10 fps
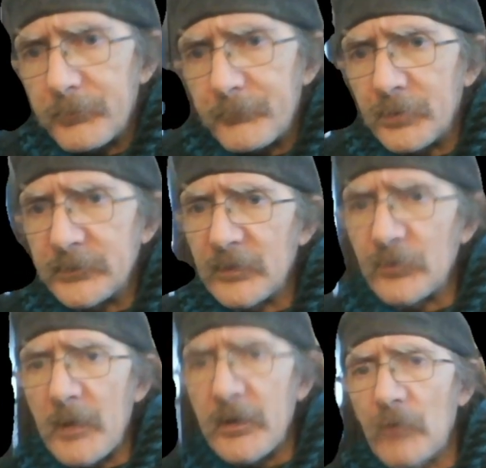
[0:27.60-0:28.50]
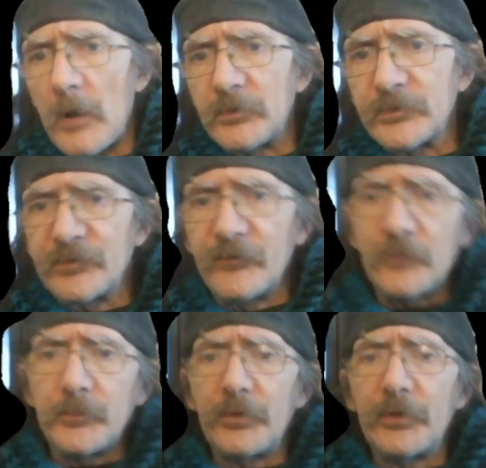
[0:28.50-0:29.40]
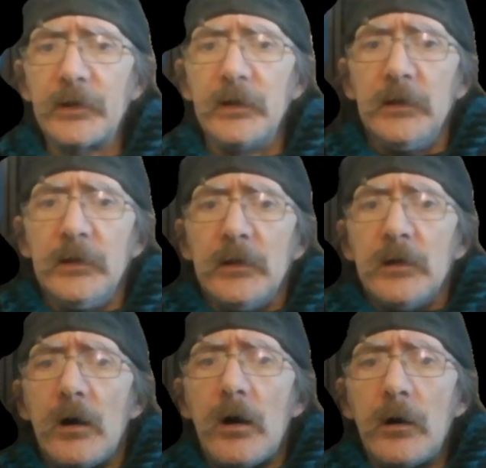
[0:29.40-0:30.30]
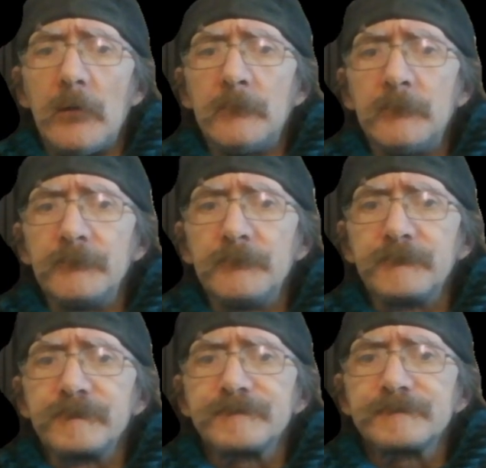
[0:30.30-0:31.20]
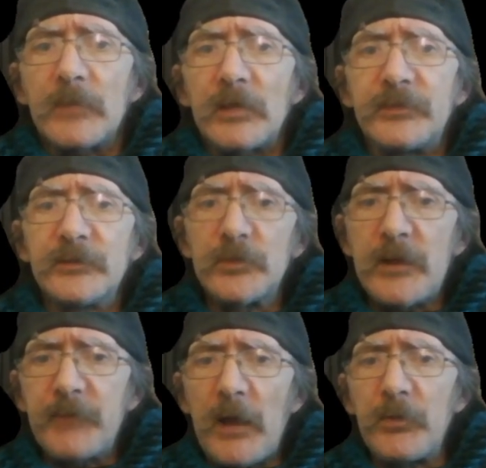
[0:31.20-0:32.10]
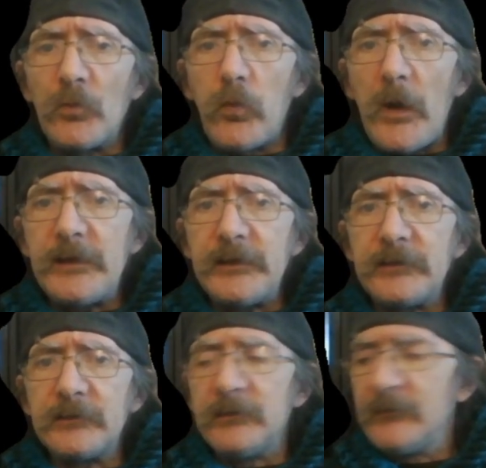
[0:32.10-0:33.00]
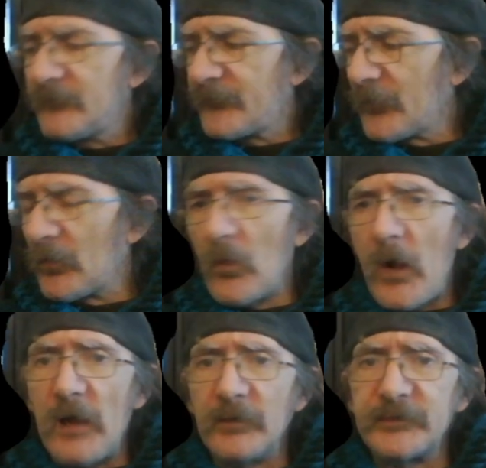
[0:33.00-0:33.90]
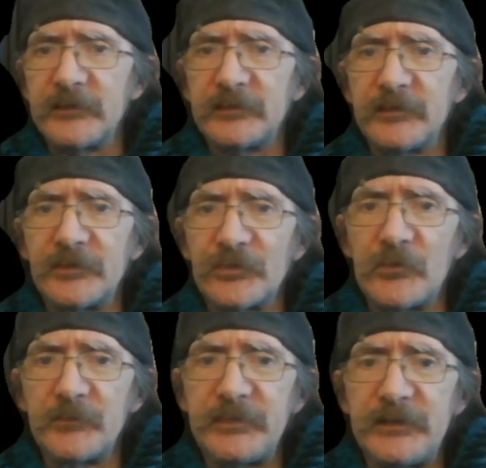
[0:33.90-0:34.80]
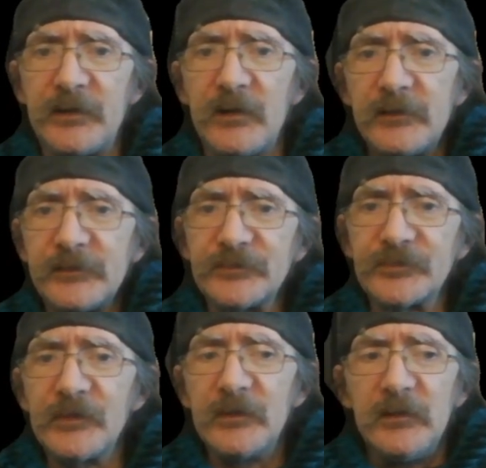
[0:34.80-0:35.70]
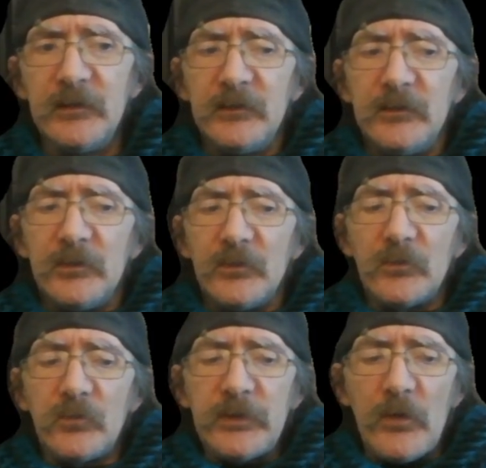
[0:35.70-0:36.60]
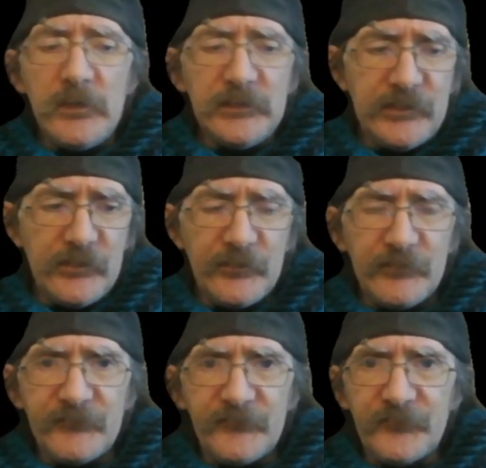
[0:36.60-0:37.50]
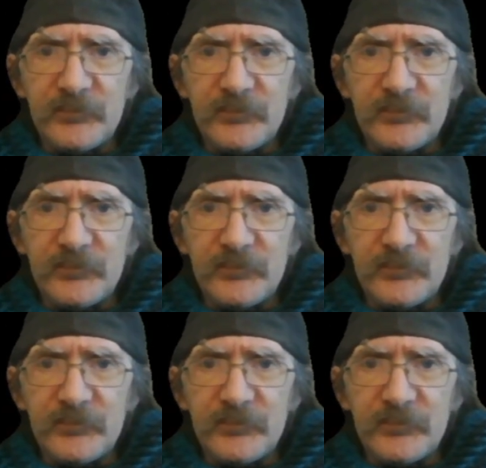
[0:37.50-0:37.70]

put together by Robert Silverberg. Um, this one I've been waiting for a while to get to this one because we always hear of